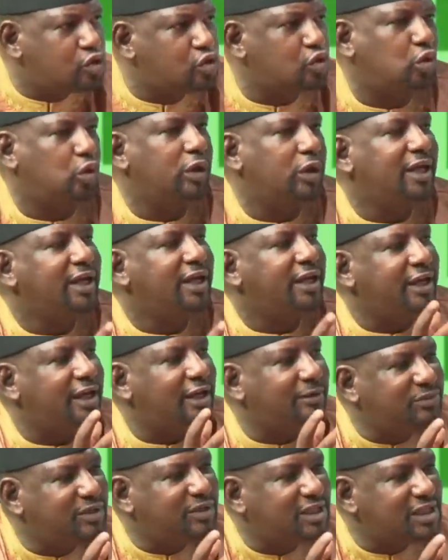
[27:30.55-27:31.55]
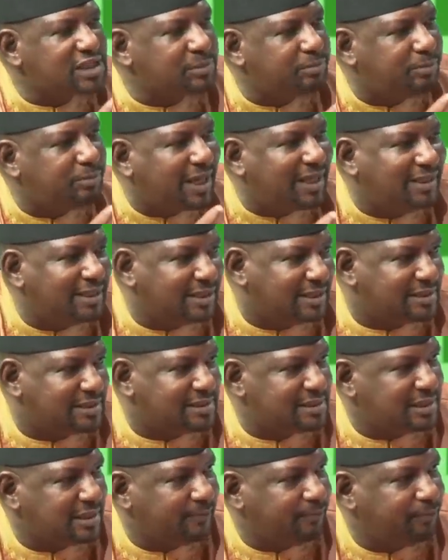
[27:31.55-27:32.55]
So if these bandits,
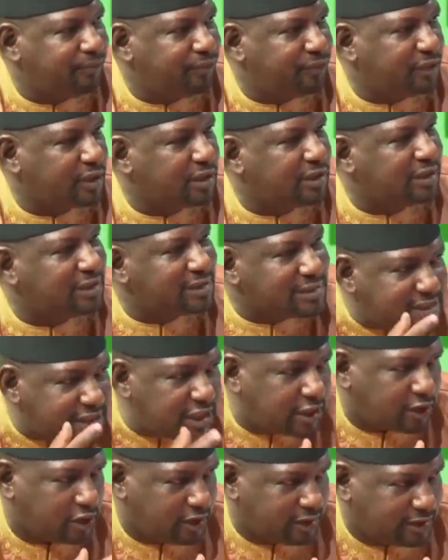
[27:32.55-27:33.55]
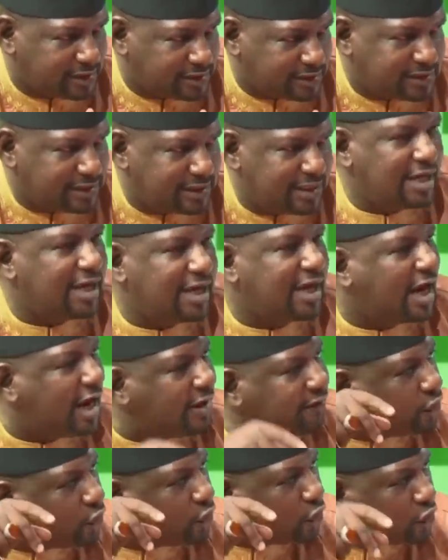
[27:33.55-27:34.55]
these terrorists,
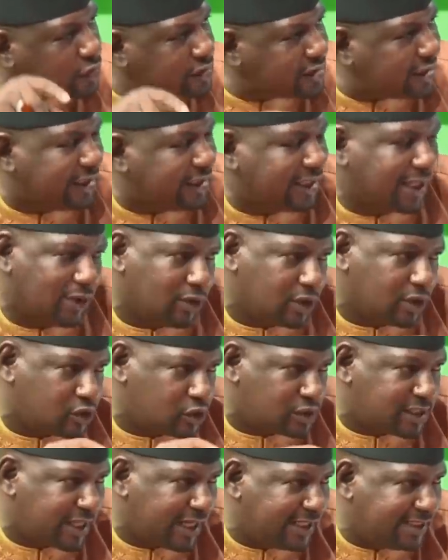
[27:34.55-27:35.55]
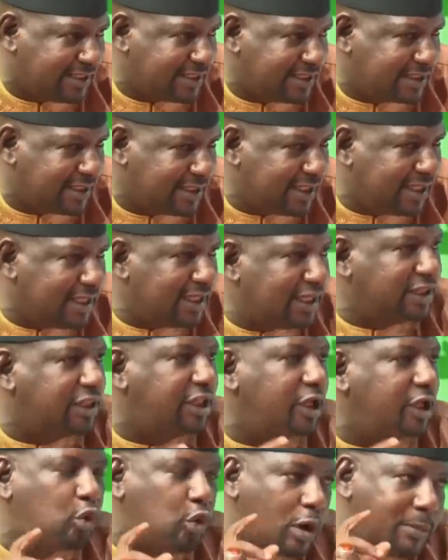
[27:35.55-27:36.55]
have roots in our society,
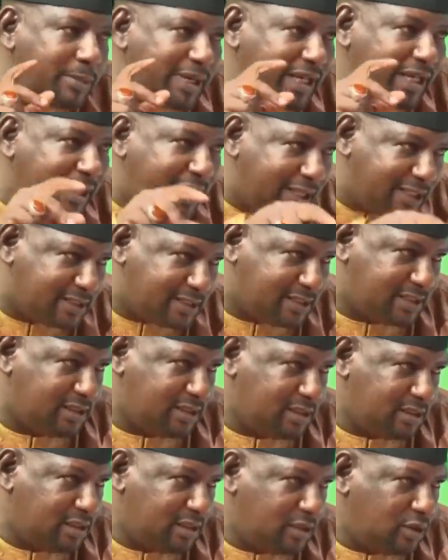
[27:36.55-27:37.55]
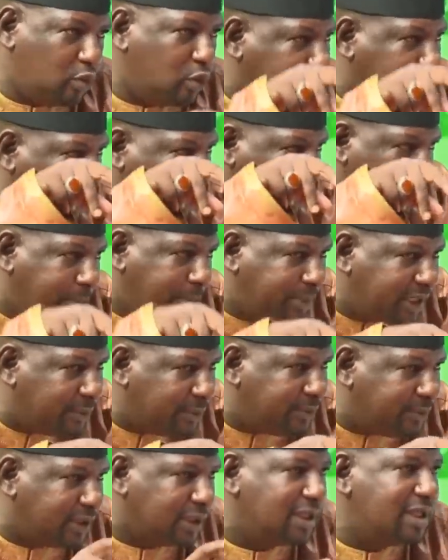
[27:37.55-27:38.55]
they communicate with our
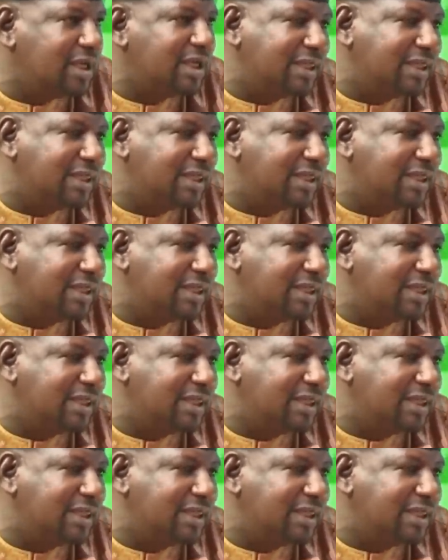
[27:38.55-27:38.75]
people,